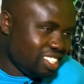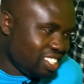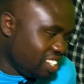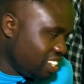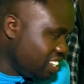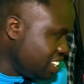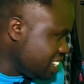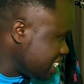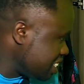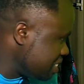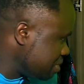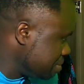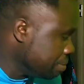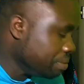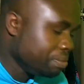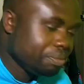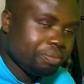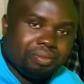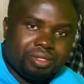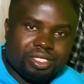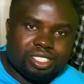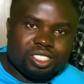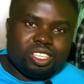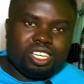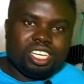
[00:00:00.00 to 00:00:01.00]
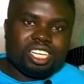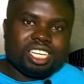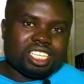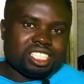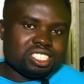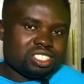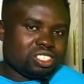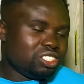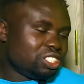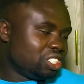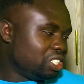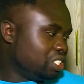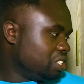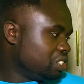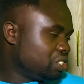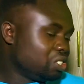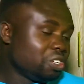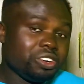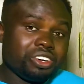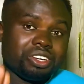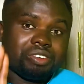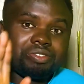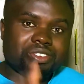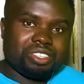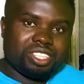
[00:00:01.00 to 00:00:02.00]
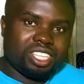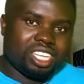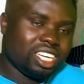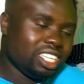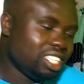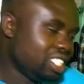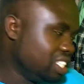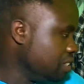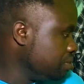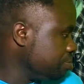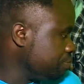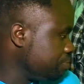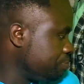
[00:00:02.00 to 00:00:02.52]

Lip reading: Okay. So let us continue. Sorry for that.